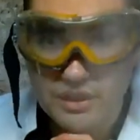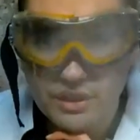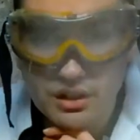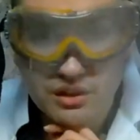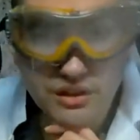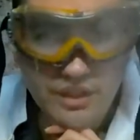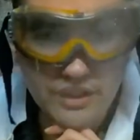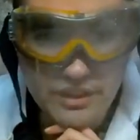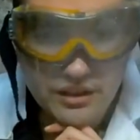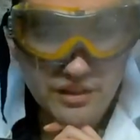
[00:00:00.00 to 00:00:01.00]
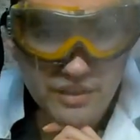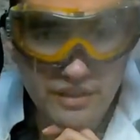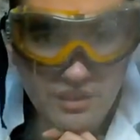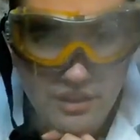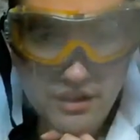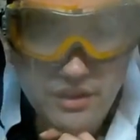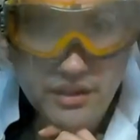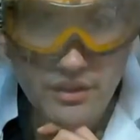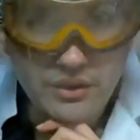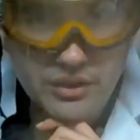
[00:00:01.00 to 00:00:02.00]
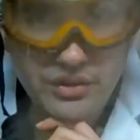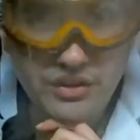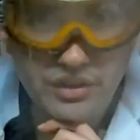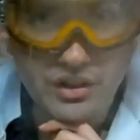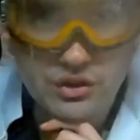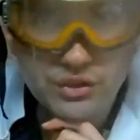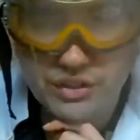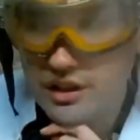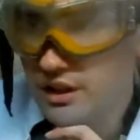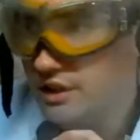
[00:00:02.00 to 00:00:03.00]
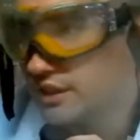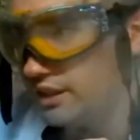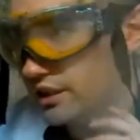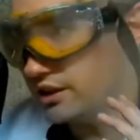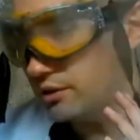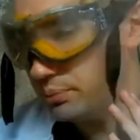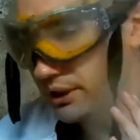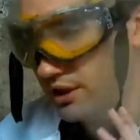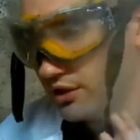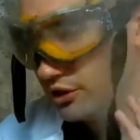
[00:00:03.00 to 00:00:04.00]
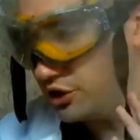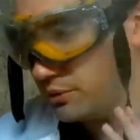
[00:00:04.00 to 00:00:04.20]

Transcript: Alright. Well, this is interesting in that it appears